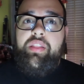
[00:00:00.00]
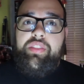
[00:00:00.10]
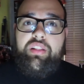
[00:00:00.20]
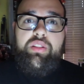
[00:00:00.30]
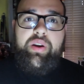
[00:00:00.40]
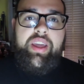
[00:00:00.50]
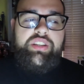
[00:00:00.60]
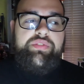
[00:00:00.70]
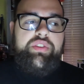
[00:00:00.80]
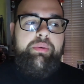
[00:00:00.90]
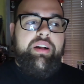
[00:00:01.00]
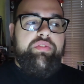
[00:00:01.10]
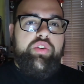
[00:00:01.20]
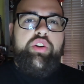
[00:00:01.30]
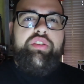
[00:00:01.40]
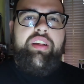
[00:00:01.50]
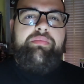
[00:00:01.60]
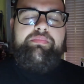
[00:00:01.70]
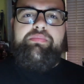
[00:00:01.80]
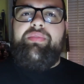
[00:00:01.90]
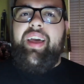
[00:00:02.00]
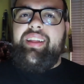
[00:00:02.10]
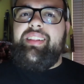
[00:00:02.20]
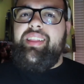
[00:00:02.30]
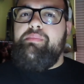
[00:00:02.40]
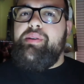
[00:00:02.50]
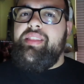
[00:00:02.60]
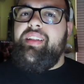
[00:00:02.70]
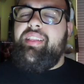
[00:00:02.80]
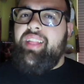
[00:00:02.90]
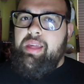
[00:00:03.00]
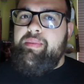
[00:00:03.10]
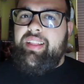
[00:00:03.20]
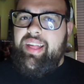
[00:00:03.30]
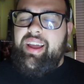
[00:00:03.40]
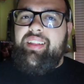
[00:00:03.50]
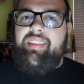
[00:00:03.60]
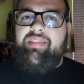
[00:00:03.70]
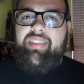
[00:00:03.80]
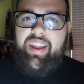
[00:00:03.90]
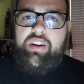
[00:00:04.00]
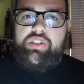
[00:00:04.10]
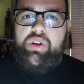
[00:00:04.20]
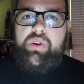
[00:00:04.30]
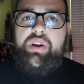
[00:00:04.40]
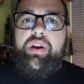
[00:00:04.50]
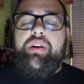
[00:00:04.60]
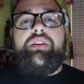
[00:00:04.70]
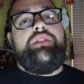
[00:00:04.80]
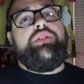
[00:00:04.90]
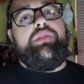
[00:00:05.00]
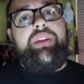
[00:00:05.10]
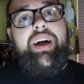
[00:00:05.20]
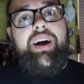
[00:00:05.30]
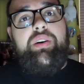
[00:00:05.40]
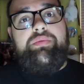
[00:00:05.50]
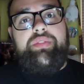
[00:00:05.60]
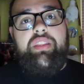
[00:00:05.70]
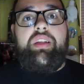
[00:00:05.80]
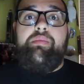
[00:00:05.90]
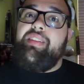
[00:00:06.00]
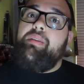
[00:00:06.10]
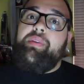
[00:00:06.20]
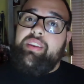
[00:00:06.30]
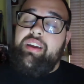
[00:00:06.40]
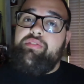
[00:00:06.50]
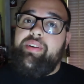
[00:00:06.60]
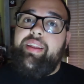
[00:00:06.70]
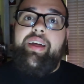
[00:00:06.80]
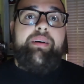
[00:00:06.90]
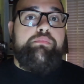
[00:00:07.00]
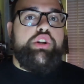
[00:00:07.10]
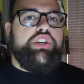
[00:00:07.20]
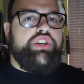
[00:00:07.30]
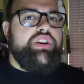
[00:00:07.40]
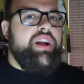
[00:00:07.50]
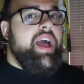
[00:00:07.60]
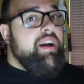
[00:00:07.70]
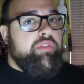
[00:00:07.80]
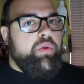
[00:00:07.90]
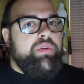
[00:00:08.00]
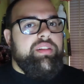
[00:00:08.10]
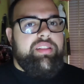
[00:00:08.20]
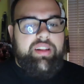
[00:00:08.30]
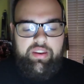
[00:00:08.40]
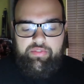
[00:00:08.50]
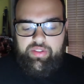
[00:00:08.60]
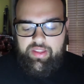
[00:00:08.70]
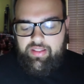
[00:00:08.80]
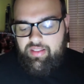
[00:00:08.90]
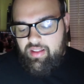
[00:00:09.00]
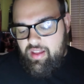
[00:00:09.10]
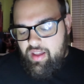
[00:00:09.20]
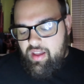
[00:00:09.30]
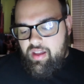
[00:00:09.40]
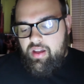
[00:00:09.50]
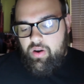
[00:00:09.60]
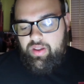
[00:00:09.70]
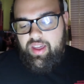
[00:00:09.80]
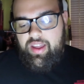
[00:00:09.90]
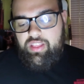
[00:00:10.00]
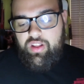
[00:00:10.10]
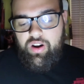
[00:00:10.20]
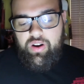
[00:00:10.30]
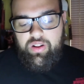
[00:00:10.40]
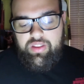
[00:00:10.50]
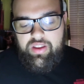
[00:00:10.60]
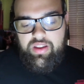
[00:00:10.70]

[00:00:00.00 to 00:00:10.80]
this location for the past few years has technically been the same exact scare zone. So now, it's going to be something different, and I'm pretty sure everyone's excited for this. Okay, it's called